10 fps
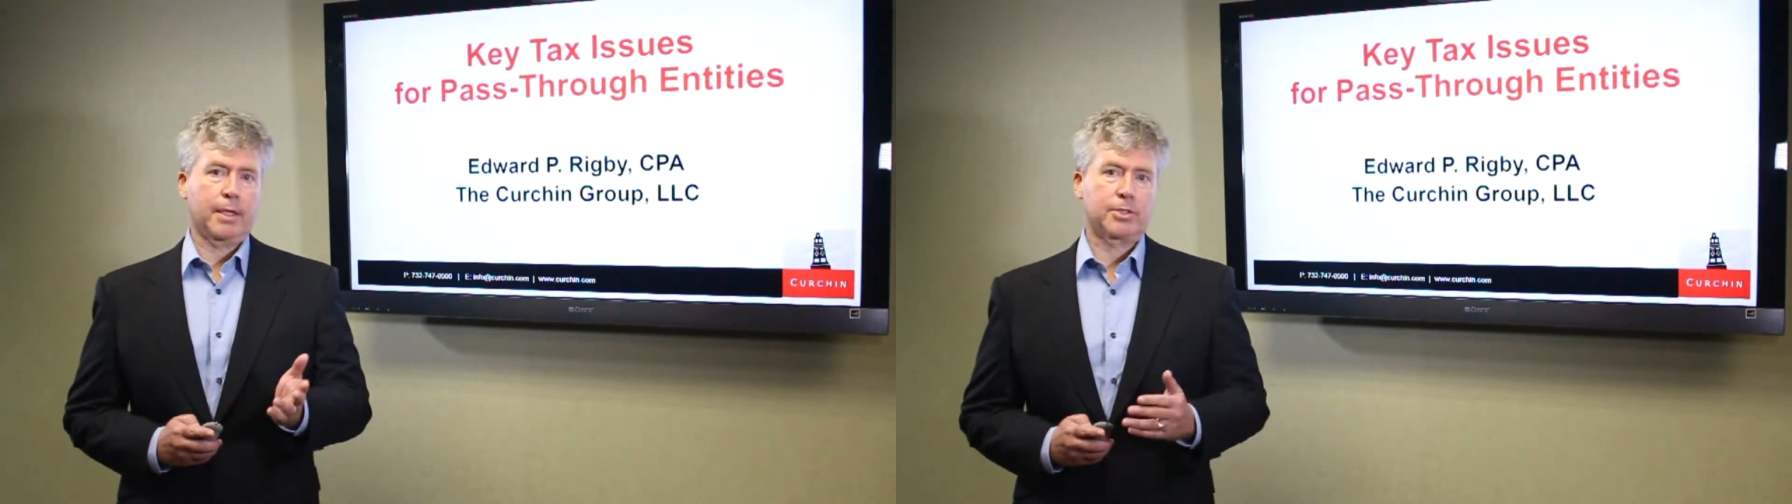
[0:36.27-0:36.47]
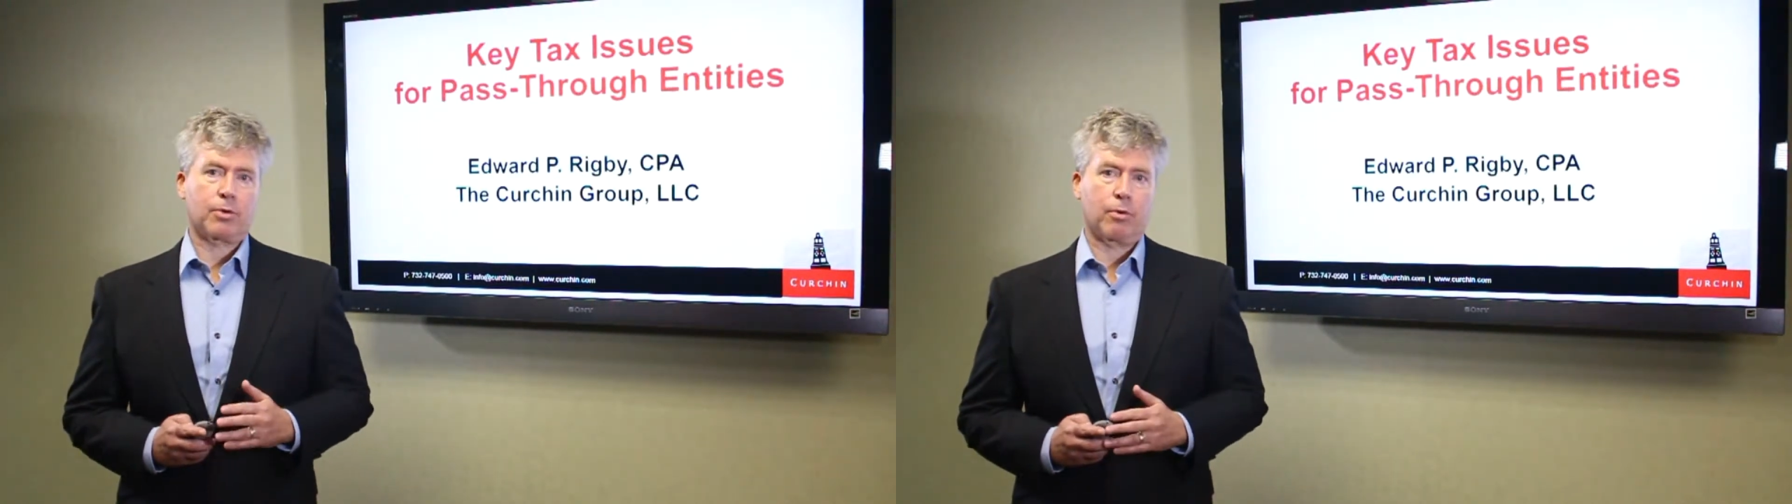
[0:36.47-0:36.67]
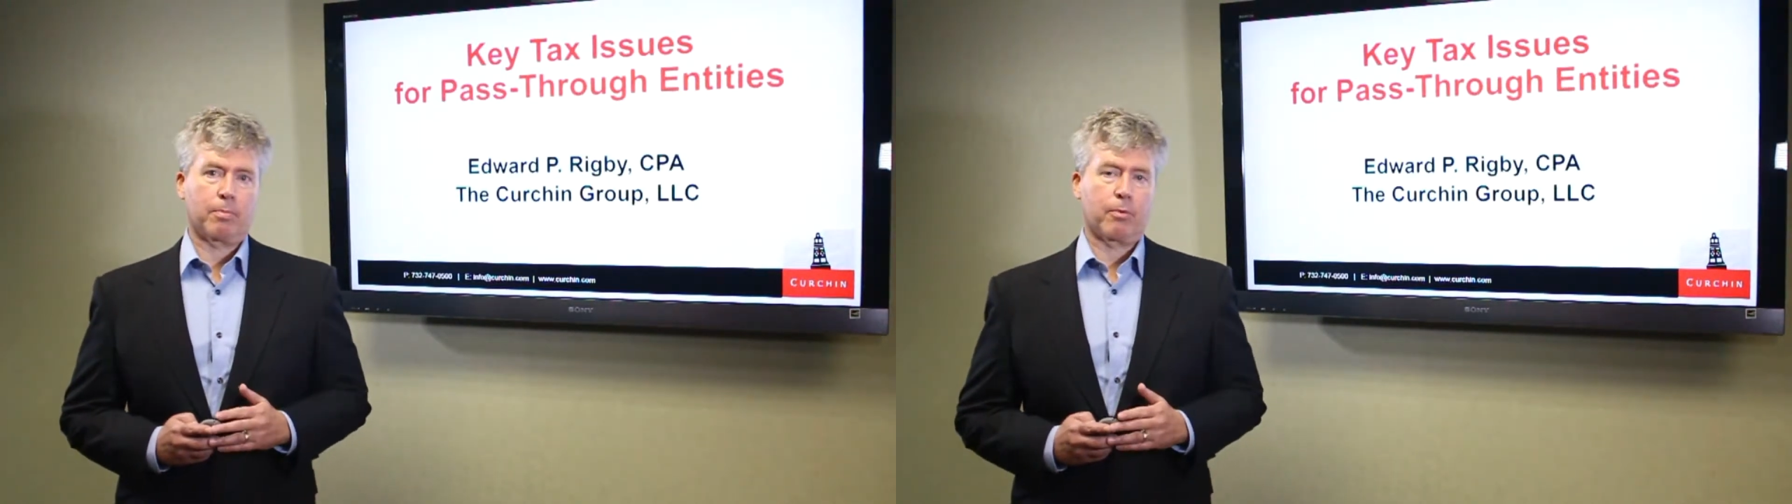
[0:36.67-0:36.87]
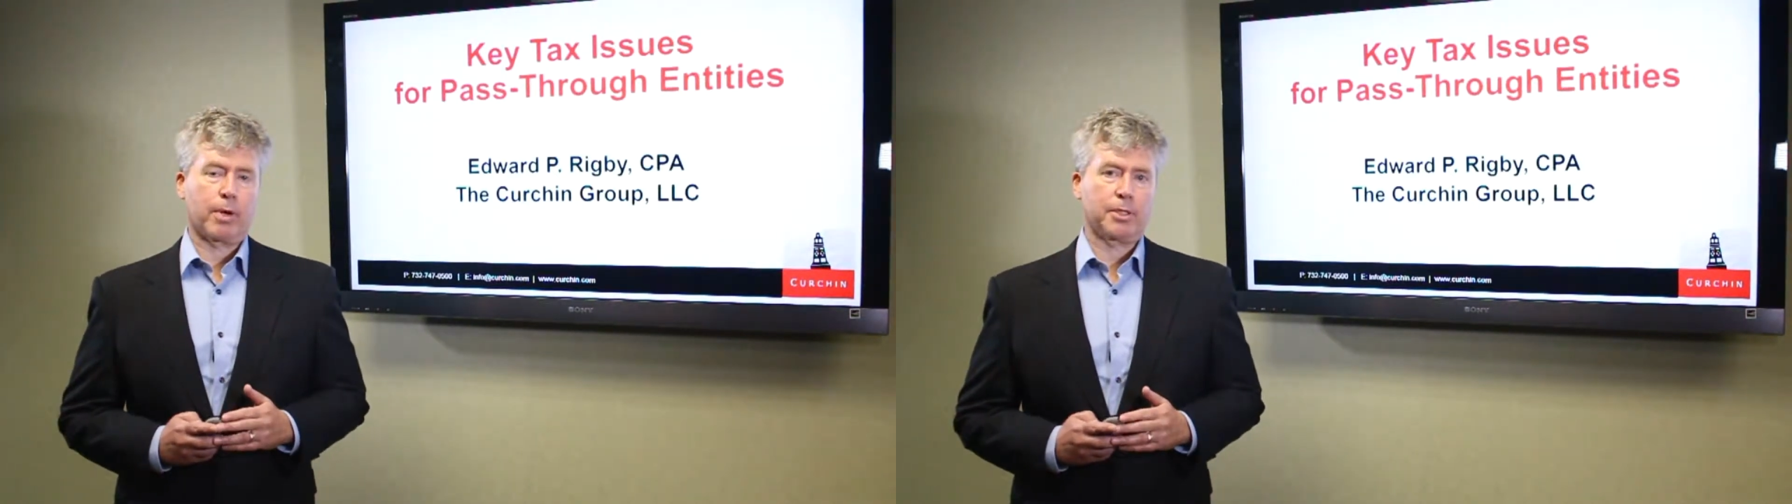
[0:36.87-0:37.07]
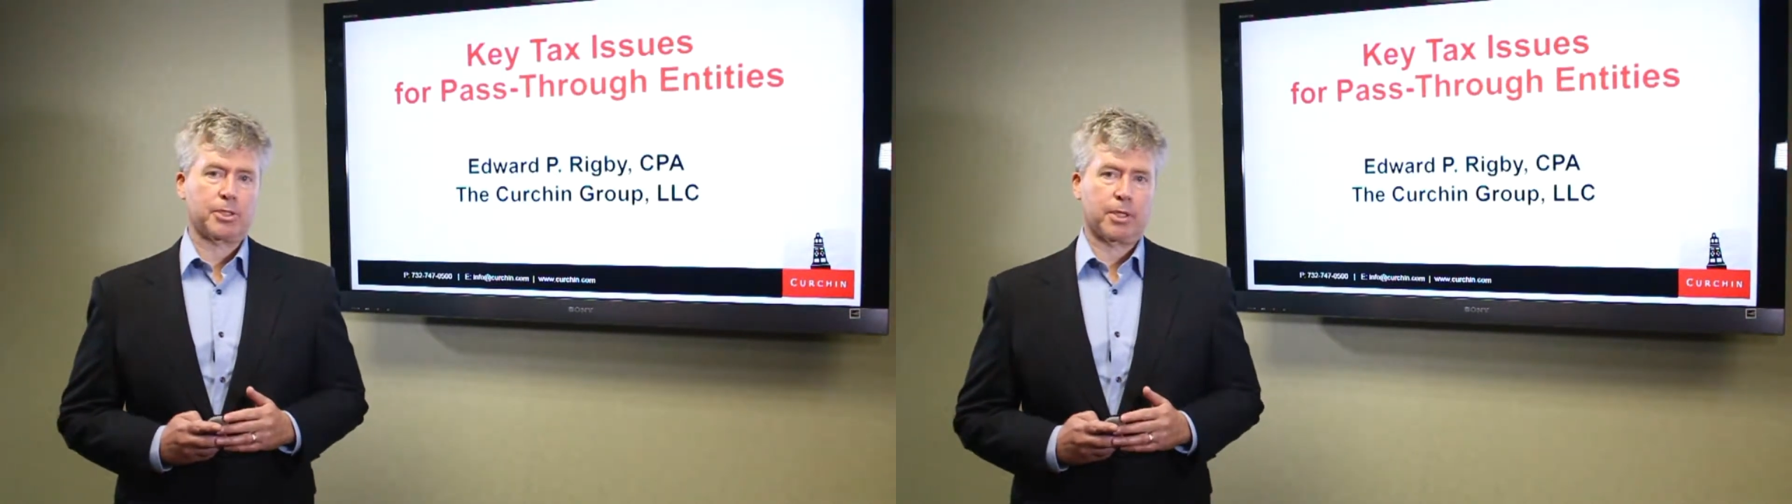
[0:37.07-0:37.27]
S
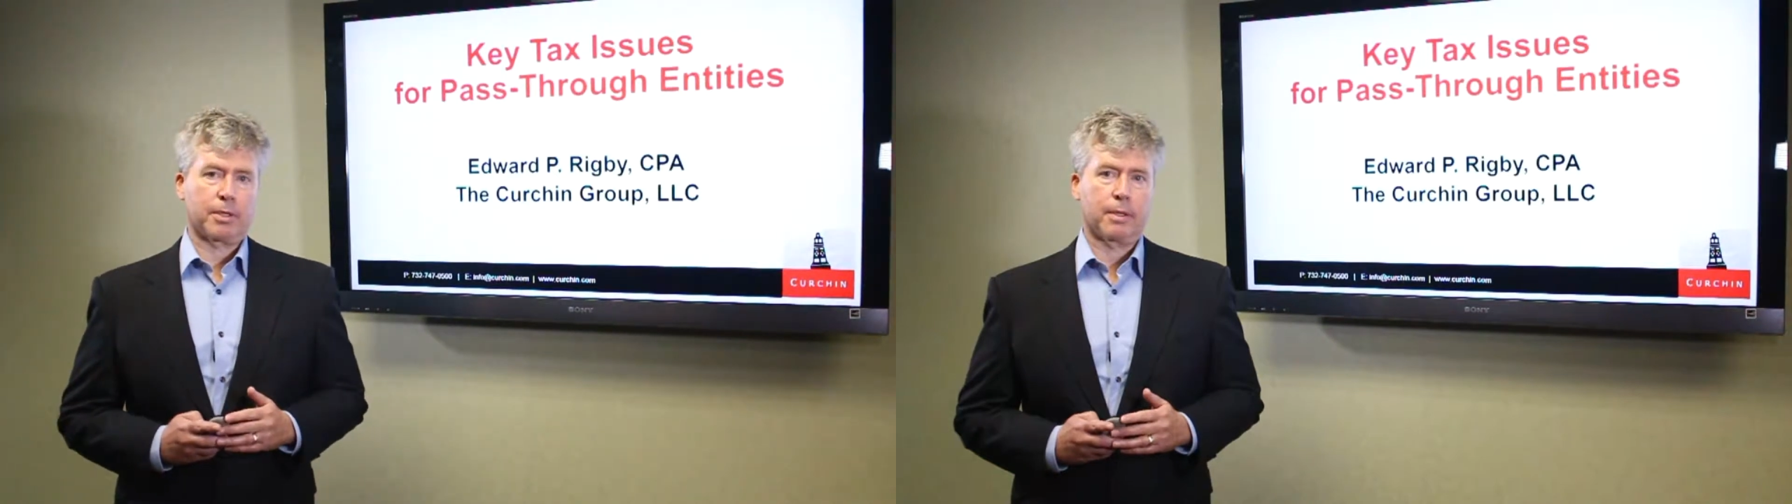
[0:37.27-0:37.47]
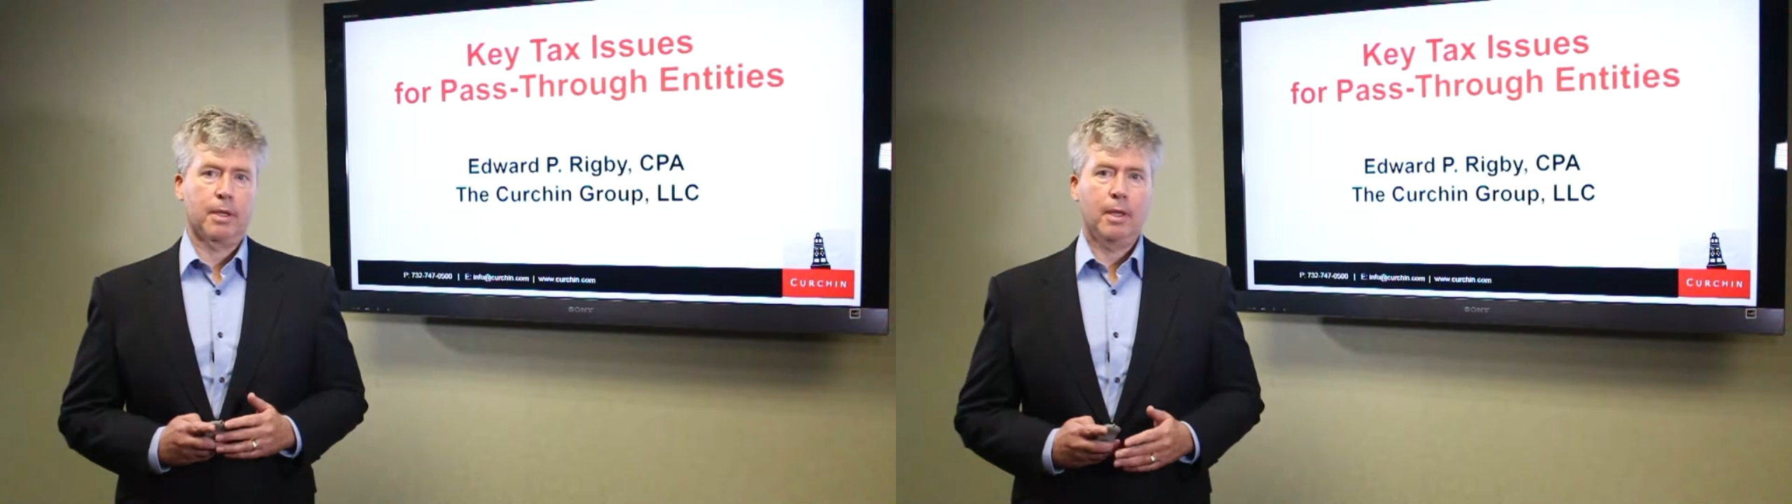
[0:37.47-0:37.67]
corporation.